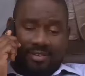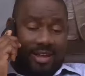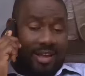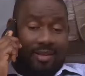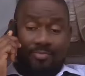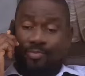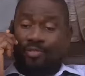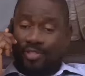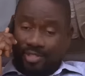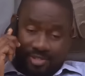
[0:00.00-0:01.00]
I
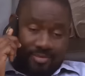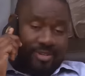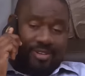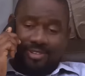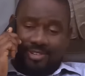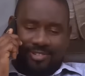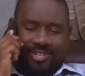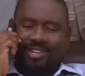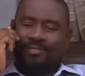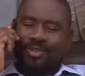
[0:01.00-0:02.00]
borrowed you $2 million. You're
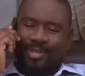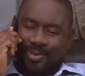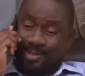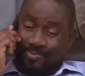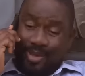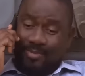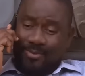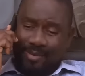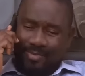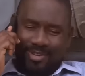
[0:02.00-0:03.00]
telling me you want to pay me $1